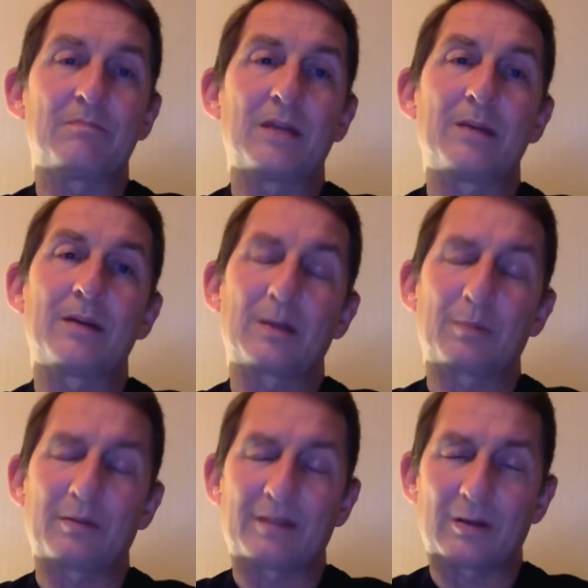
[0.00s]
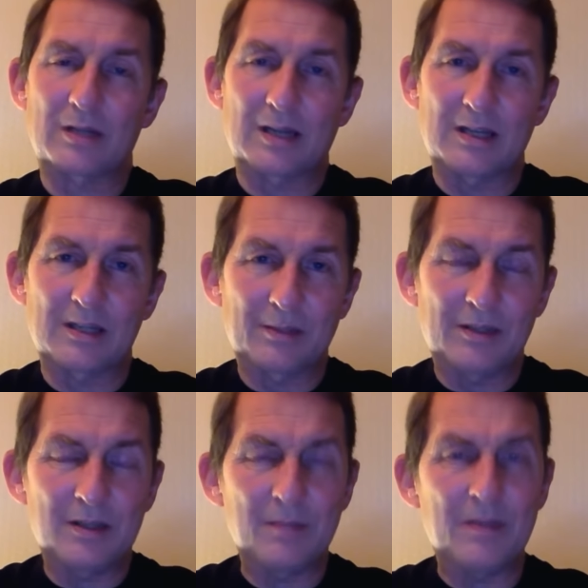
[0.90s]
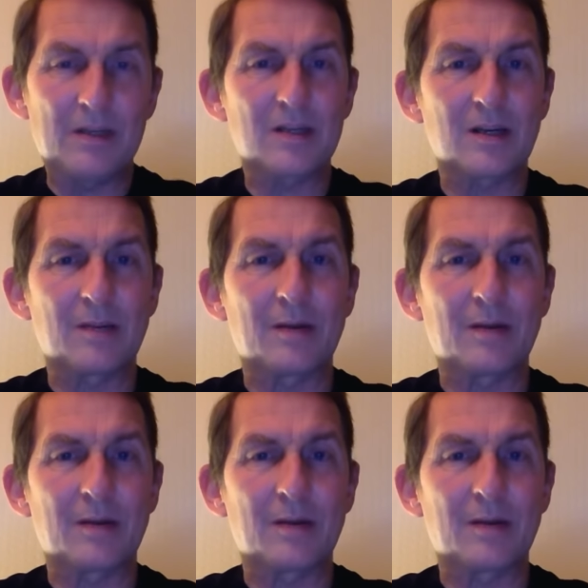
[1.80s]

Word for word: maybe a couple of hours later, but in the meantime,